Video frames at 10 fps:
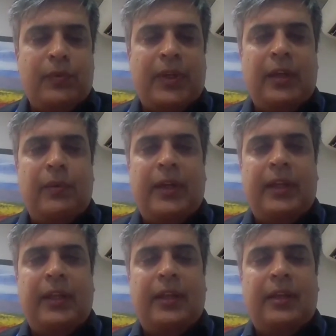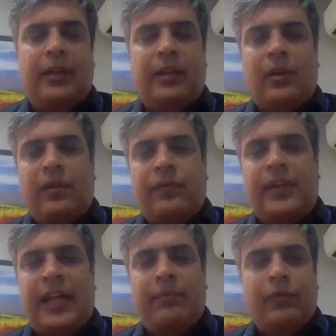in 2020, a lot of
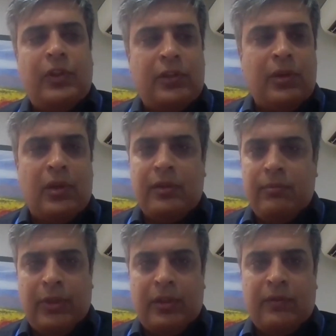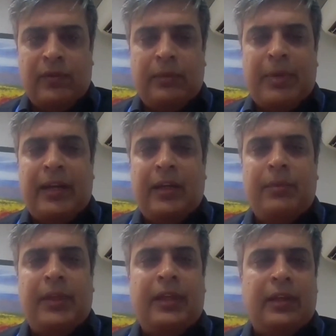time was lost because of the
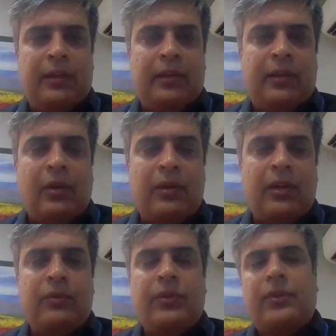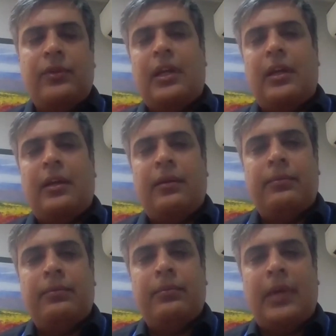pandemic and lockdowns.
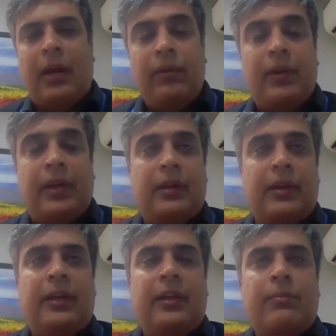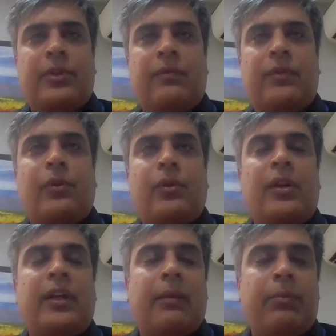Um, however, in terms of the
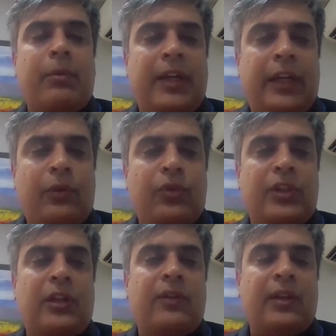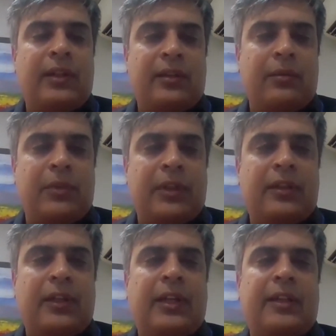overall capability to serve our
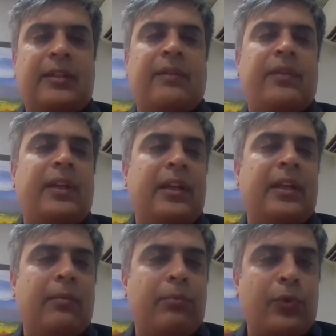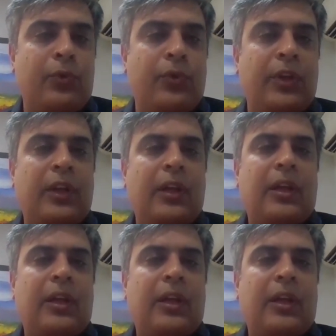customers, it has definitely improved